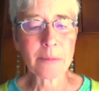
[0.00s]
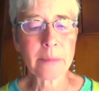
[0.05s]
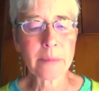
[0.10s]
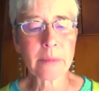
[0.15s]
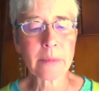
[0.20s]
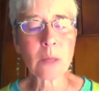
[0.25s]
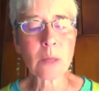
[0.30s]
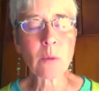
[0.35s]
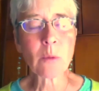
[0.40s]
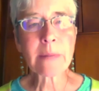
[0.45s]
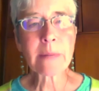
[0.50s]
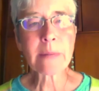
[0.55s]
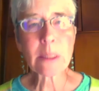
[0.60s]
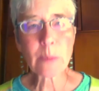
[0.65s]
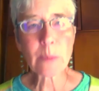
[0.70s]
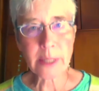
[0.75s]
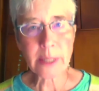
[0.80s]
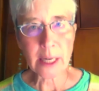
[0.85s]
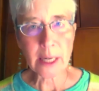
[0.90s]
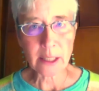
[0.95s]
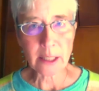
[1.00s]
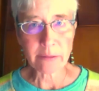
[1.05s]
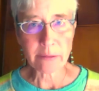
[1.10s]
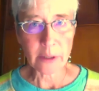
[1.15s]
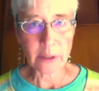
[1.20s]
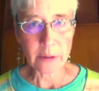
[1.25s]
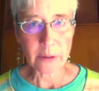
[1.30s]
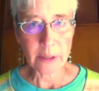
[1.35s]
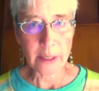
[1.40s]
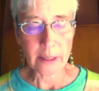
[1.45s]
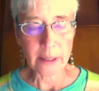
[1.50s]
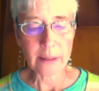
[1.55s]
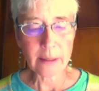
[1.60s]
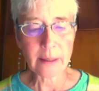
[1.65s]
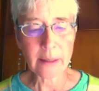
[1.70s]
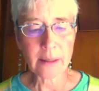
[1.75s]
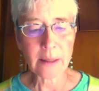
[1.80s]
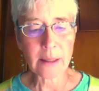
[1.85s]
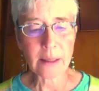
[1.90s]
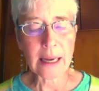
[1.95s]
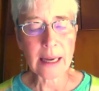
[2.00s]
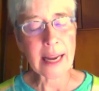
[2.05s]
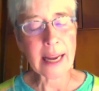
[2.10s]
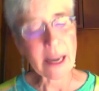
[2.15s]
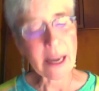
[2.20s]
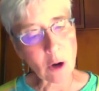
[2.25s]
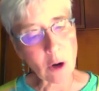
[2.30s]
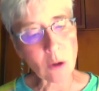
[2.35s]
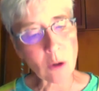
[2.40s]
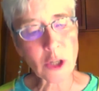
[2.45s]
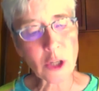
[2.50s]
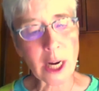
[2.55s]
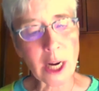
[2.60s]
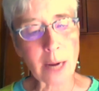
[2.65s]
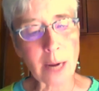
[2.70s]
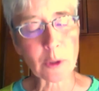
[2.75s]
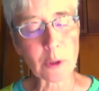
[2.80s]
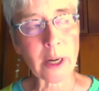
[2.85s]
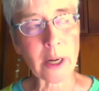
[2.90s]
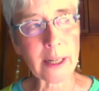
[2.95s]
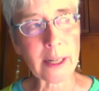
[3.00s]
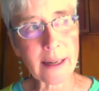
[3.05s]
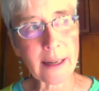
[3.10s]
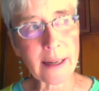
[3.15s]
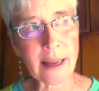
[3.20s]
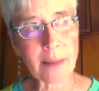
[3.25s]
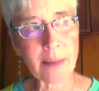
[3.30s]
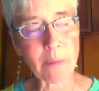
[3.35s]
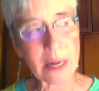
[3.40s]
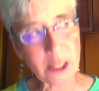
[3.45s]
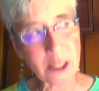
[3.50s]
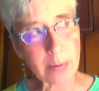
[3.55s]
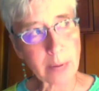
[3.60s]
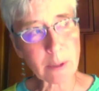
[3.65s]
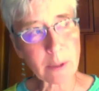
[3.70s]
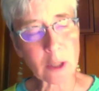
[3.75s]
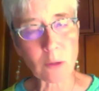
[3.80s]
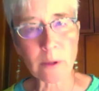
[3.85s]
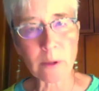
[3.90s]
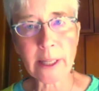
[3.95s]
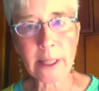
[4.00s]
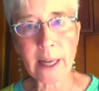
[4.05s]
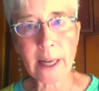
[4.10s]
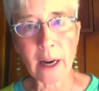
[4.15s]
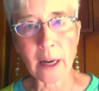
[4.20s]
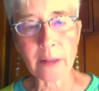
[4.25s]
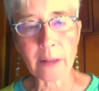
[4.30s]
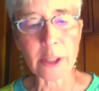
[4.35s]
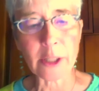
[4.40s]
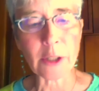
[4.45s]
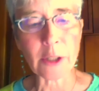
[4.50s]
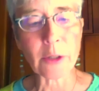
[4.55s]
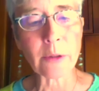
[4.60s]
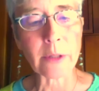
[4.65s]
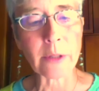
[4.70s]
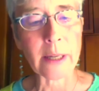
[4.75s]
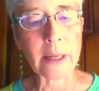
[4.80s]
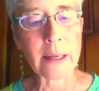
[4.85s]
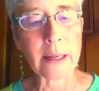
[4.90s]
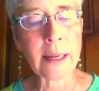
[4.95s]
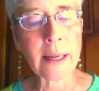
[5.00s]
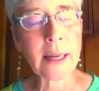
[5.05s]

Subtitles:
Women's Protective Union, I have a whole chapter on it, and my chapter is really on the union,